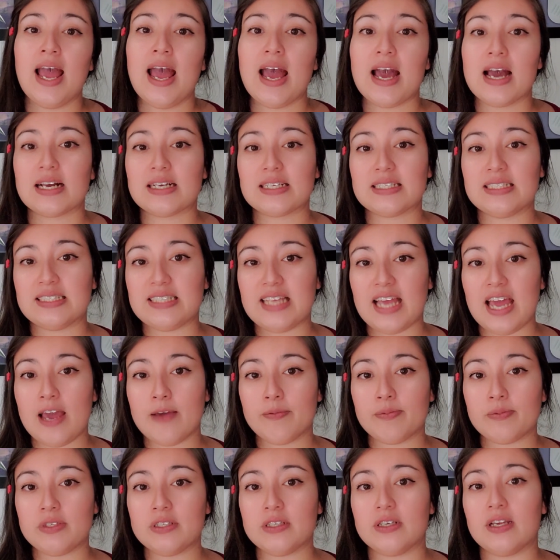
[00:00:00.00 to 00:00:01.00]

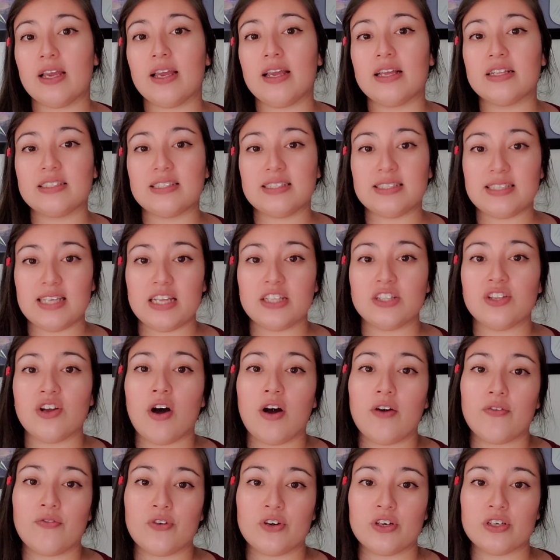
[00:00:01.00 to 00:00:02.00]
accept and send
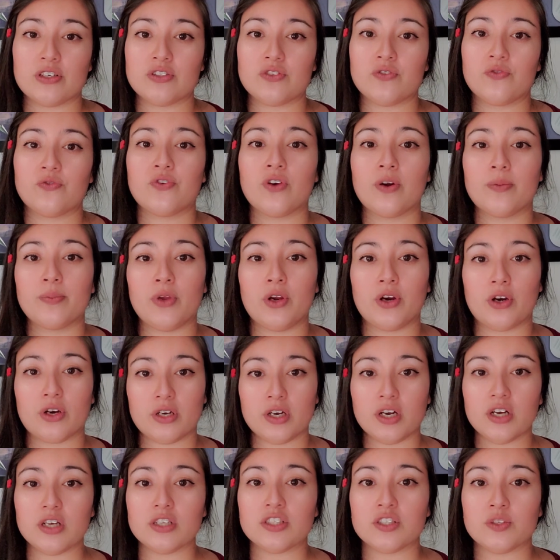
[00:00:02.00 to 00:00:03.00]
offers from your
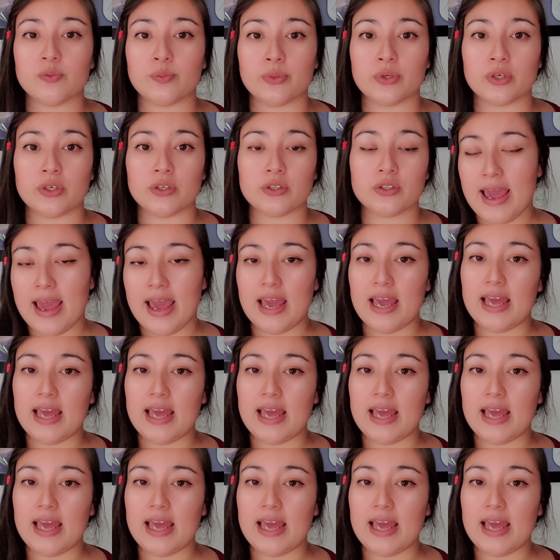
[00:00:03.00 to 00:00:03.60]
customers.